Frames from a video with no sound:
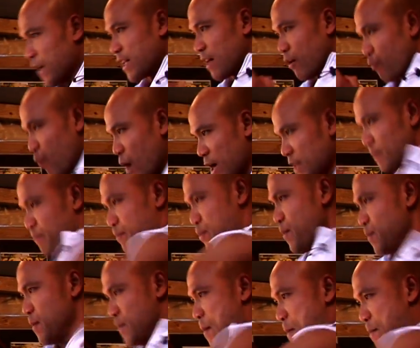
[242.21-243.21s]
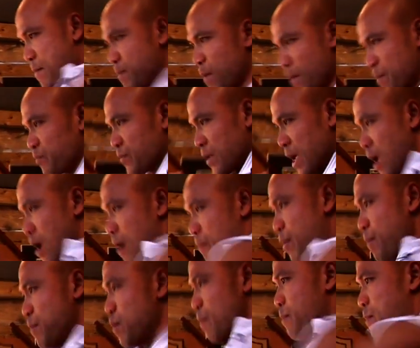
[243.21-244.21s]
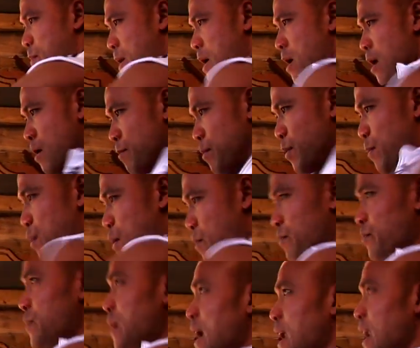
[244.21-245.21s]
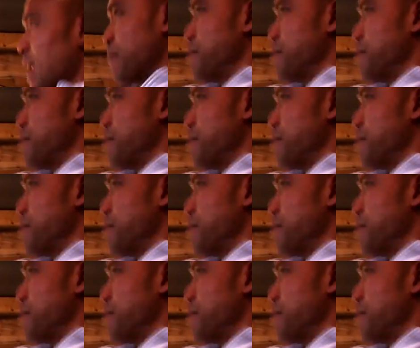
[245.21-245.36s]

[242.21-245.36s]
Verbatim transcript: That will practice boom, boom, boom, boom, boom, boom, like